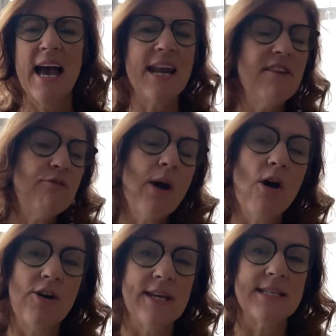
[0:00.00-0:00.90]
And if we're
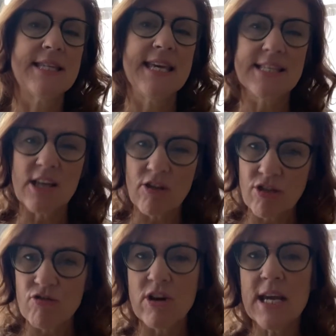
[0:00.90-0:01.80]
honest, these
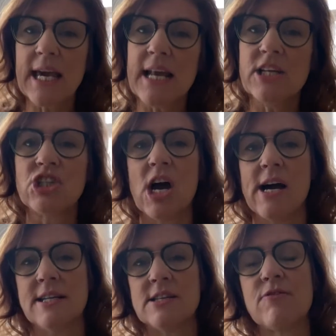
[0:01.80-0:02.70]
three killer
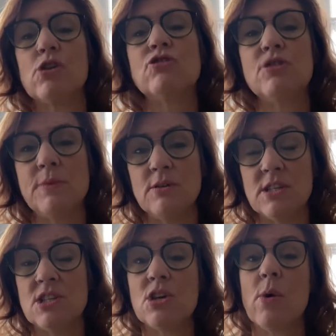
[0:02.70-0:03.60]
giants have
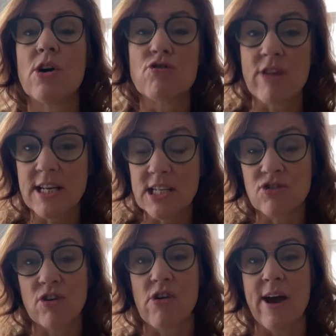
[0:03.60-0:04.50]
contributed to our
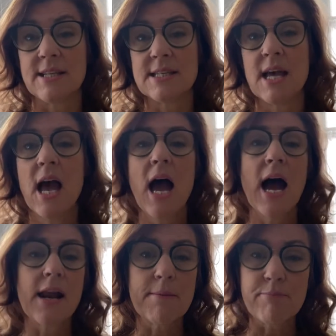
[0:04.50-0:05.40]
greatest regrets,
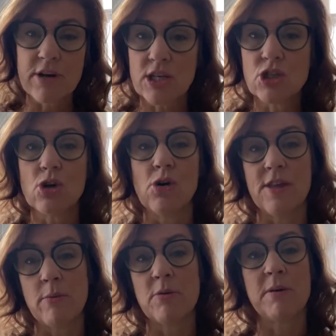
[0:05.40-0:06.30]
and I'm pretty sure
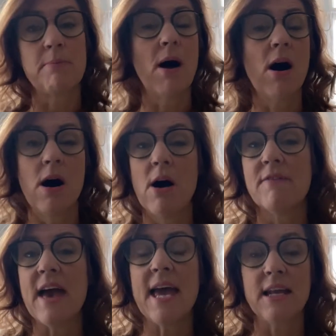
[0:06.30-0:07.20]
they will be part
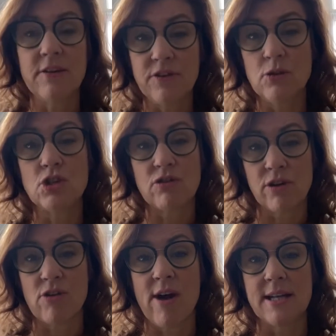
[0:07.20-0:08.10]
of any future
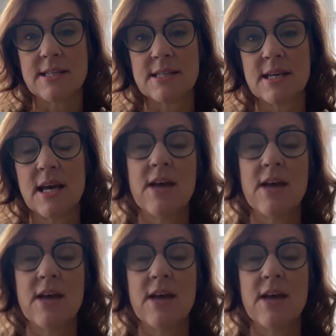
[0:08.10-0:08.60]
regrets.